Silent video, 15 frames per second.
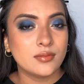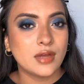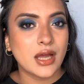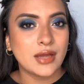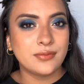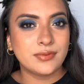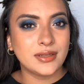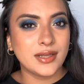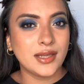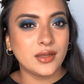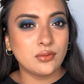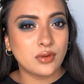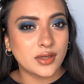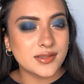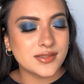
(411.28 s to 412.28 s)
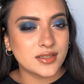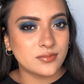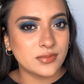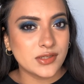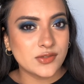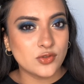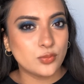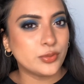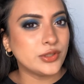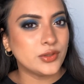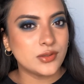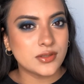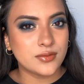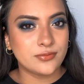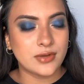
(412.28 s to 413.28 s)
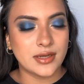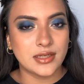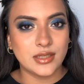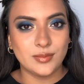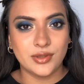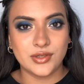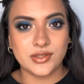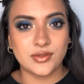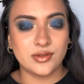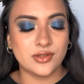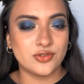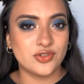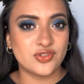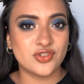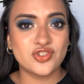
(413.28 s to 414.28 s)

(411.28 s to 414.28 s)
I feel like quads can be super user friendly because you can just